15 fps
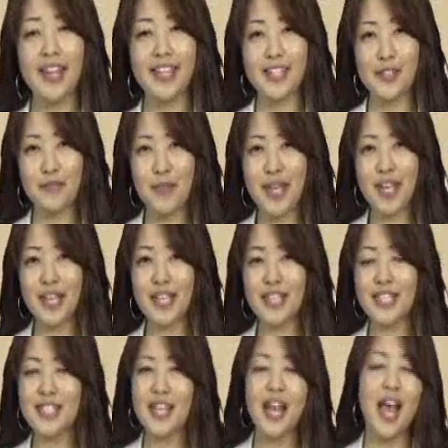This
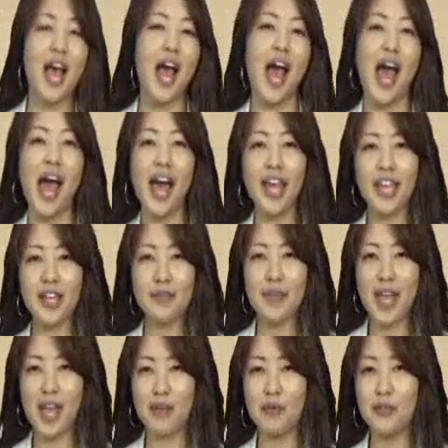means I am
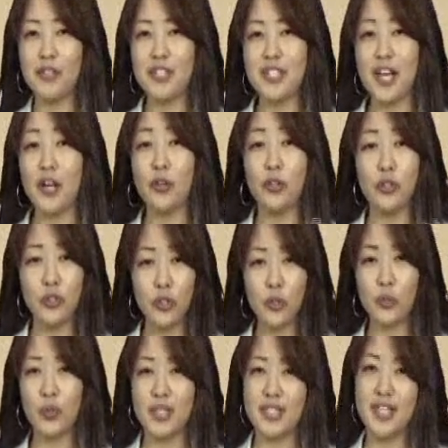able to tell
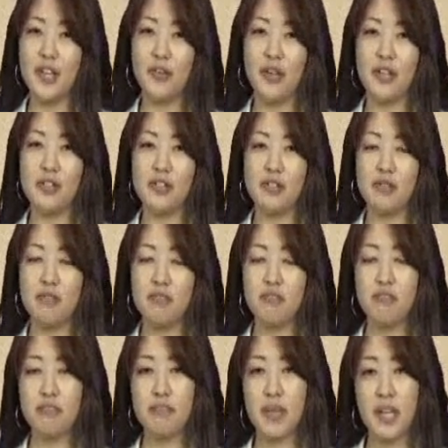you a secret
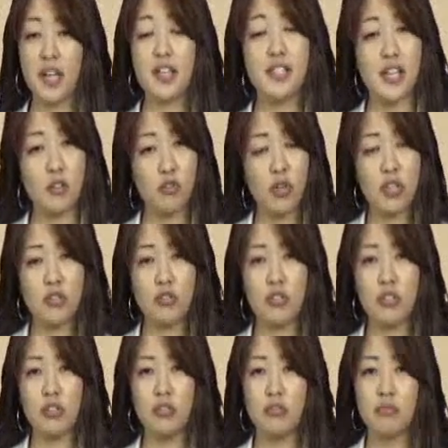because I trust
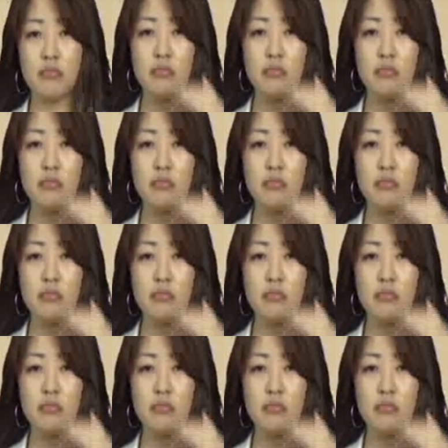you.